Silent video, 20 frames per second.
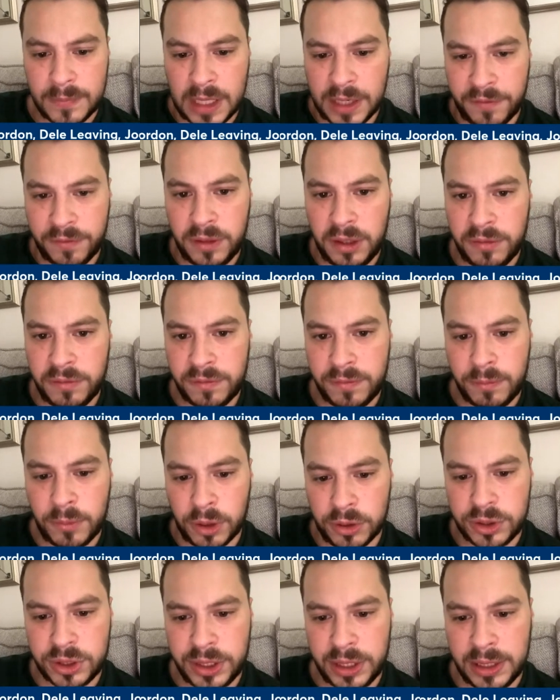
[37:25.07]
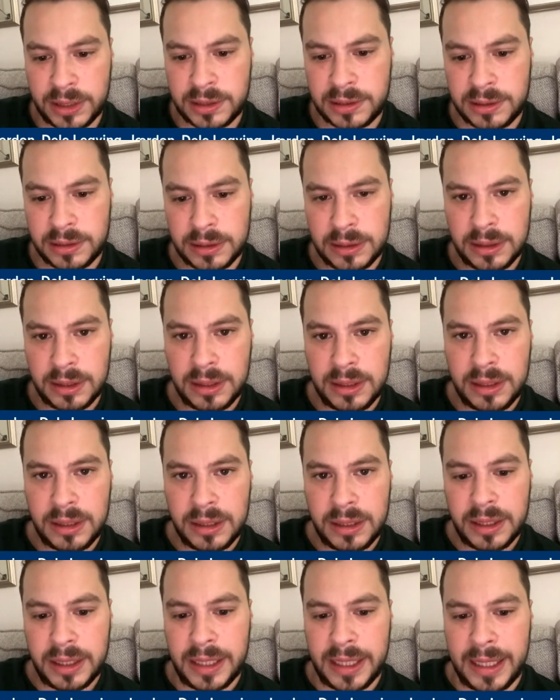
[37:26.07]
after you've watched this.
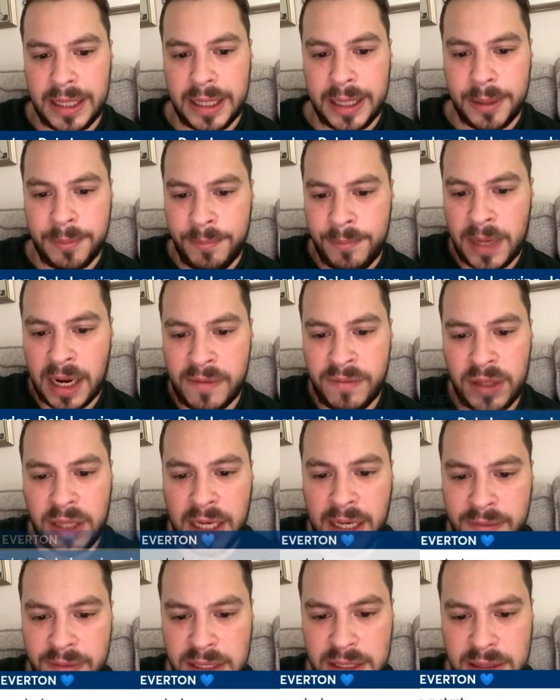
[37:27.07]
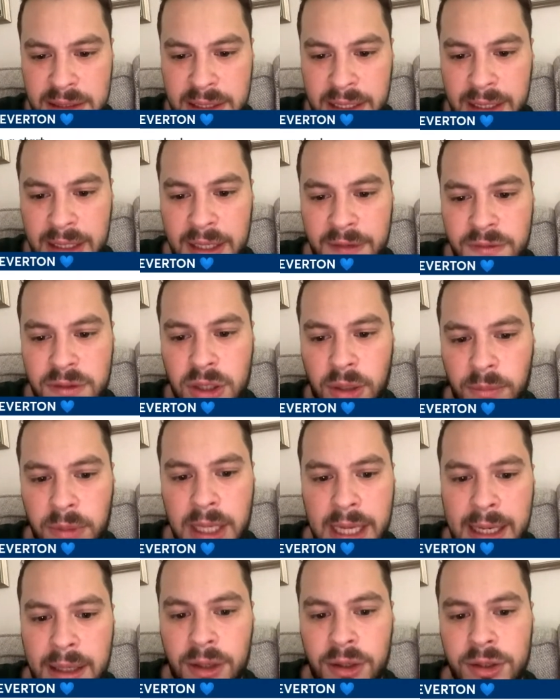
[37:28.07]
Everything I was saying, give Tom
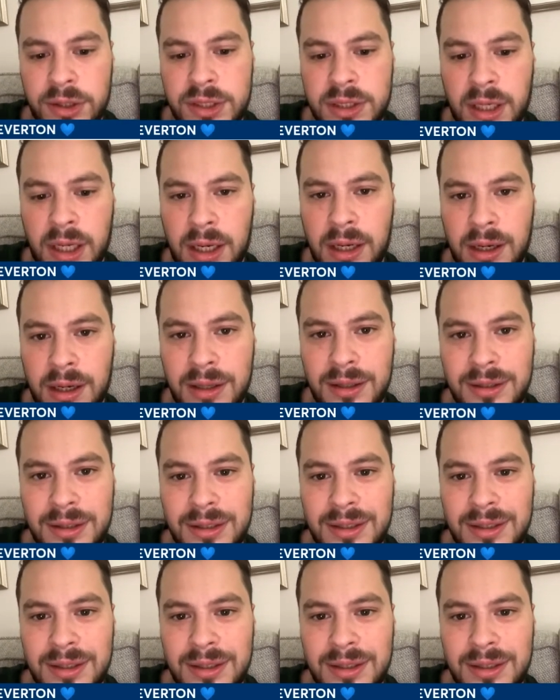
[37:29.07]
Cannon a start.